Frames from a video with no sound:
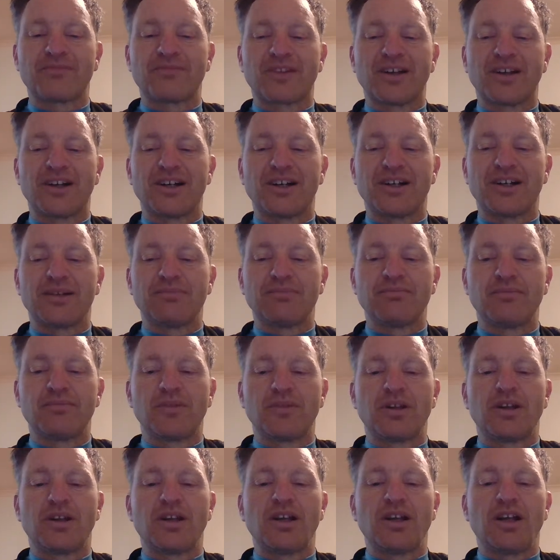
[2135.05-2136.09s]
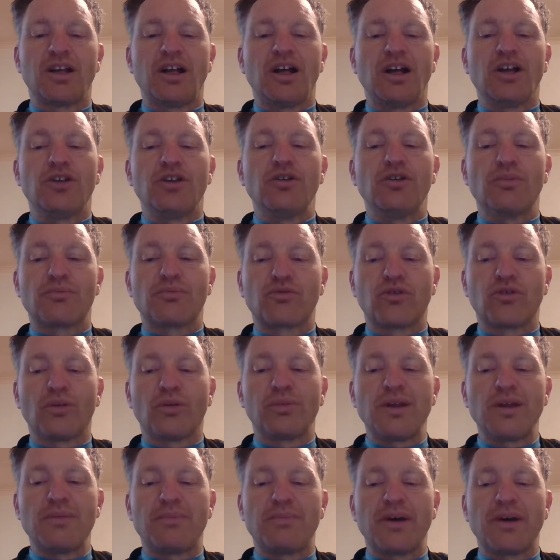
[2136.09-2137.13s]
You're
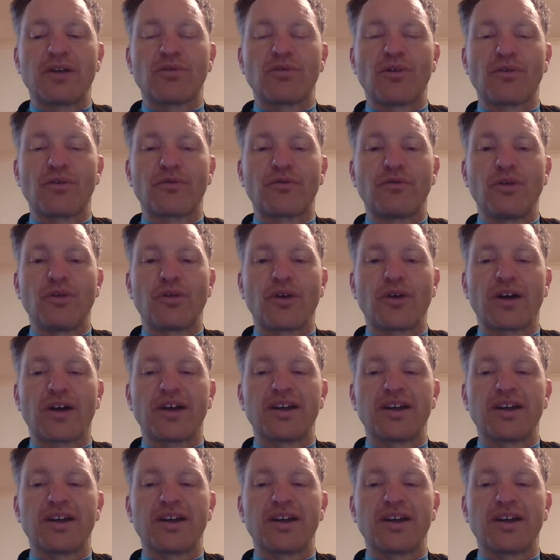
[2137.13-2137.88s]
probably better off with